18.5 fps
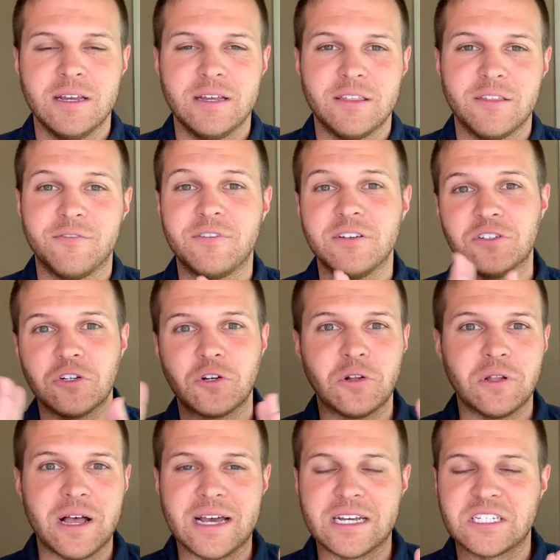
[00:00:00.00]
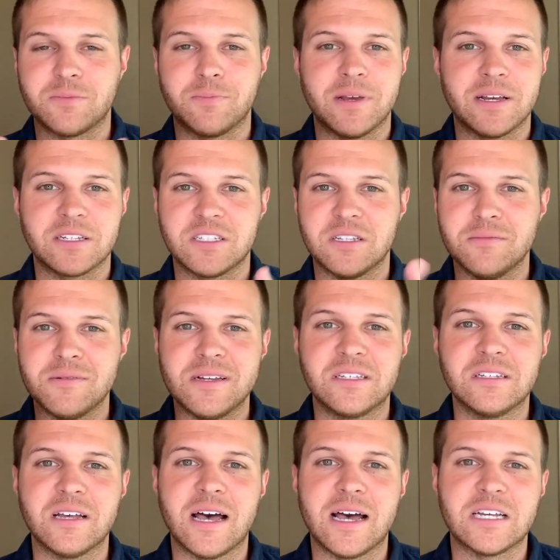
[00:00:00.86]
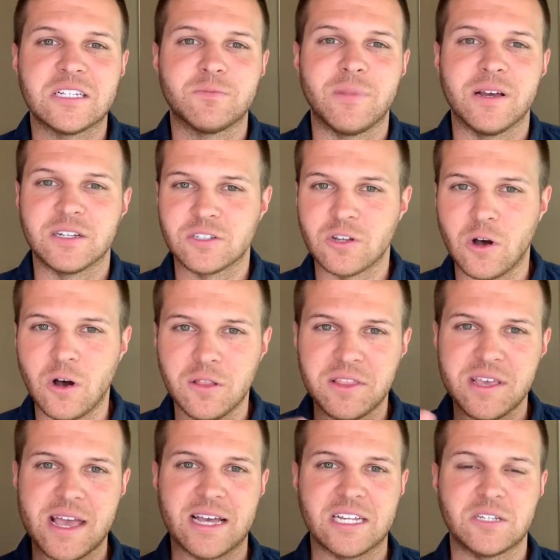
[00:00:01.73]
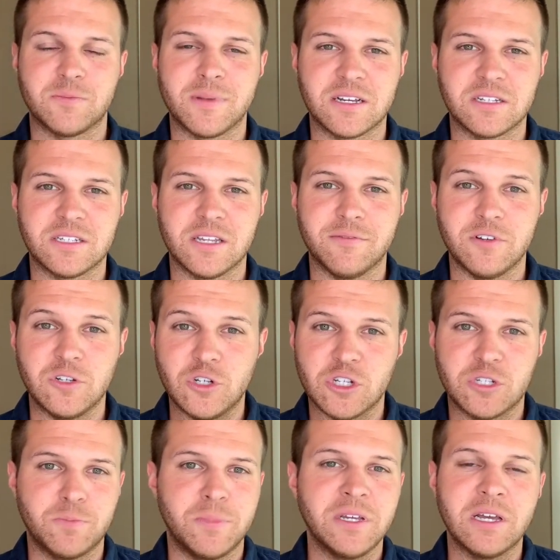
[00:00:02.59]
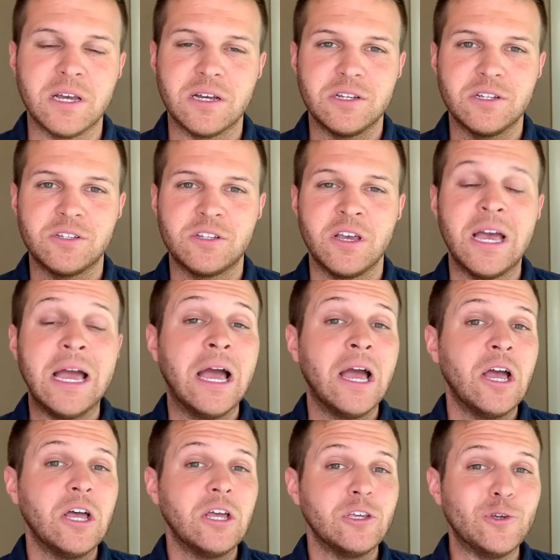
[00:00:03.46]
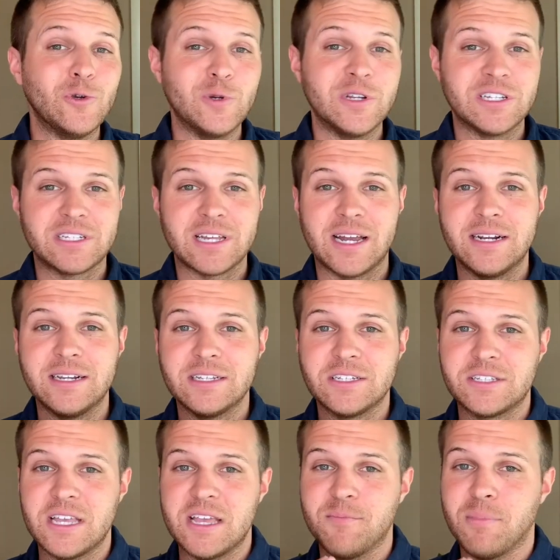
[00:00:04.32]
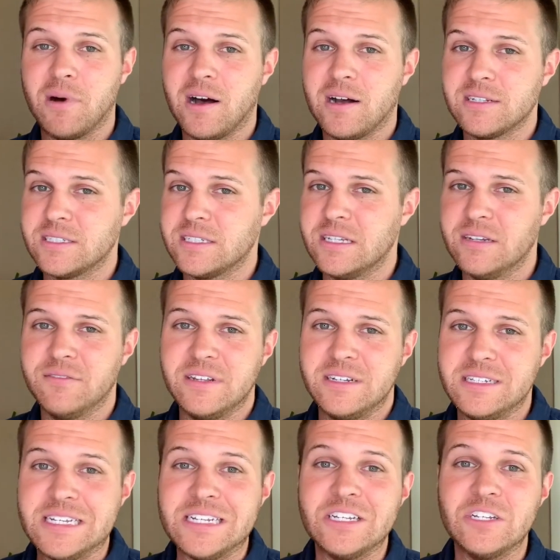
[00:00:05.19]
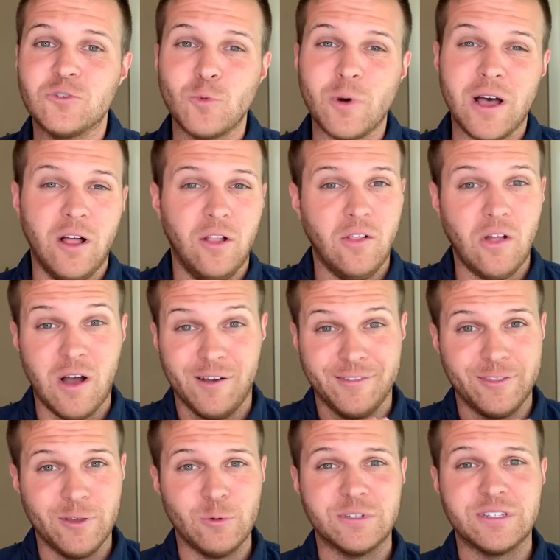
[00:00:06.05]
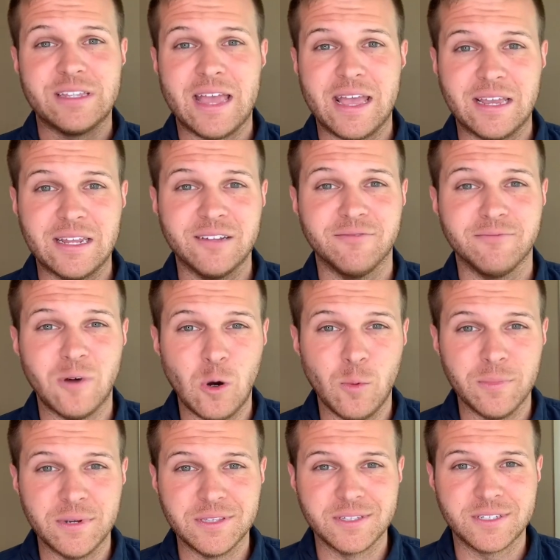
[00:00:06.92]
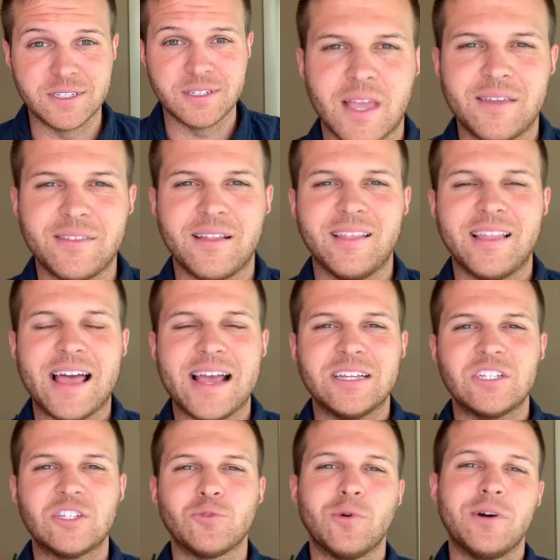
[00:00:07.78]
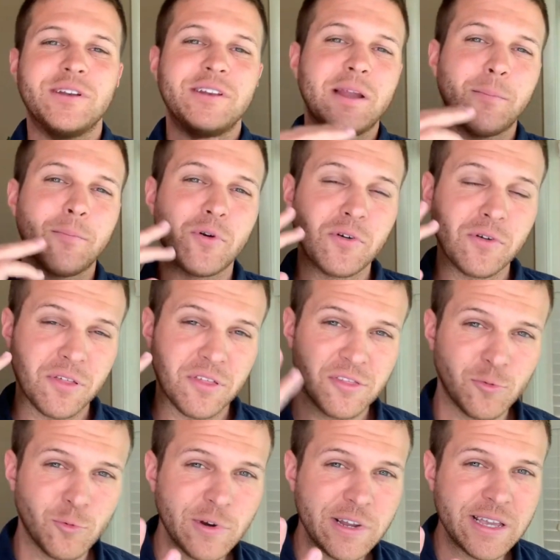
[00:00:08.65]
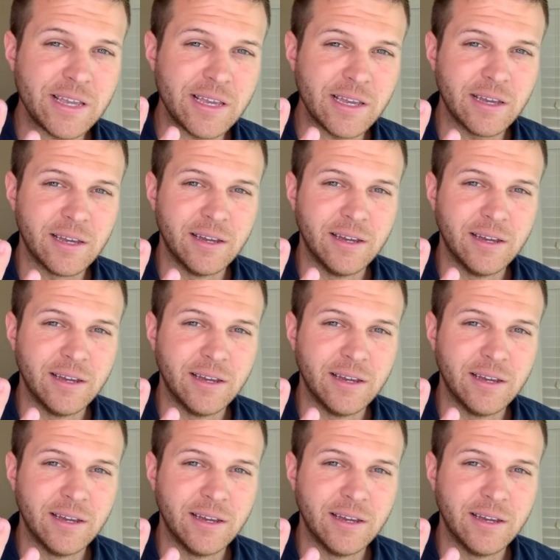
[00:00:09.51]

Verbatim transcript: the physical aspects, the mental aspects, all the aspects of it, just because you decided to stay positive and didn't dwell on those negative moments. And the last one, number three,